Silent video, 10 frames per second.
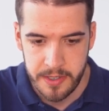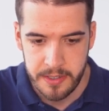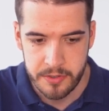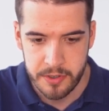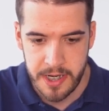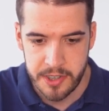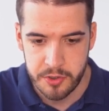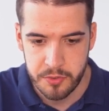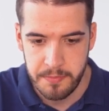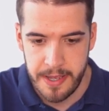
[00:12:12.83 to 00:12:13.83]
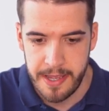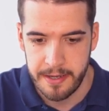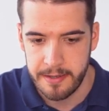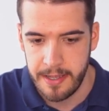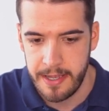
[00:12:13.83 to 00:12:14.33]
international
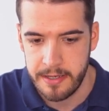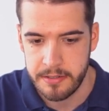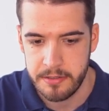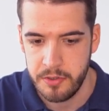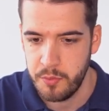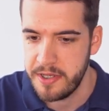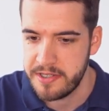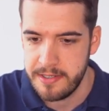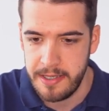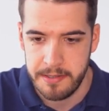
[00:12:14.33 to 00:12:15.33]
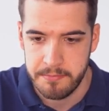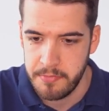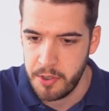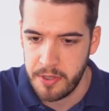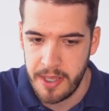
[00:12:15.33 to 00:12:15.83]
bank, and USD.
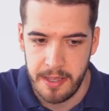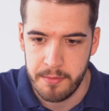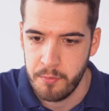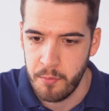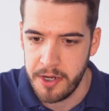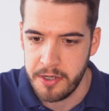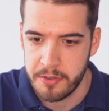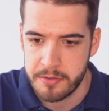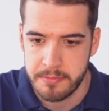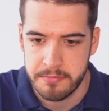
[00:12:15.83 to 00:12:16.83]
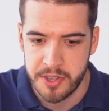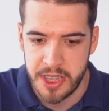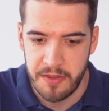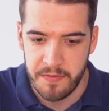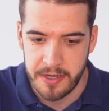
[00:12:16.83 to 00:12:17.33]
Okay, why not?
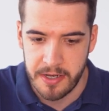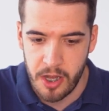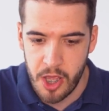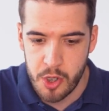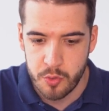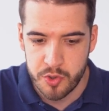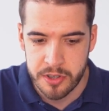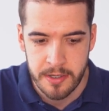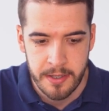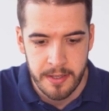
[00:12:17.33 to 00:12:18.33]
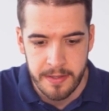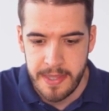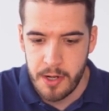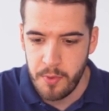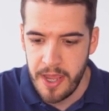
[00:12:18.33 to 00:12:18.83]
Save and close.
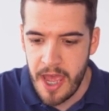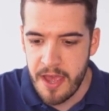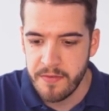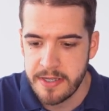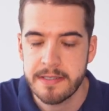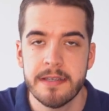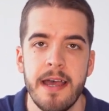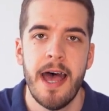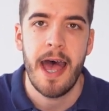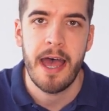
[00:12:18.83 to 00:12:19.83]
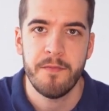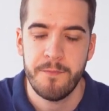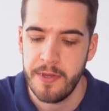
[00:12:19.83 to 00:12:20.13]
There we have it, and